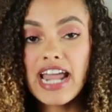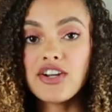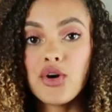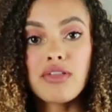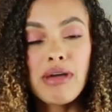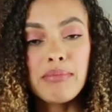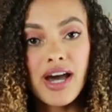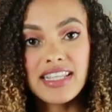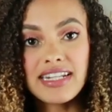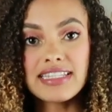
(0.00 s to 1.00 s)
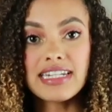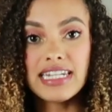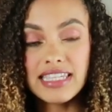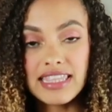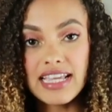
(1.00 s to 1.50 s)
I know that my body doesn't
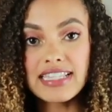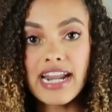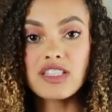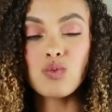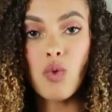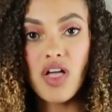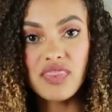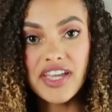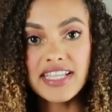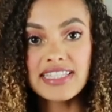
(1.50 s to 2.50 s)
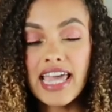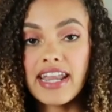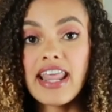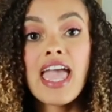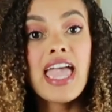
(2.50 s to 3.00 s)
need this, I just want this,
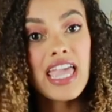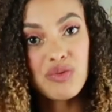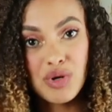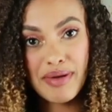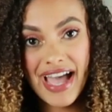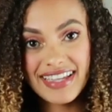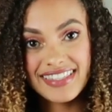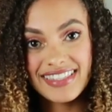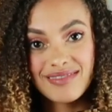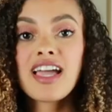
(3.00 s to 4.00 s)
and it will pass.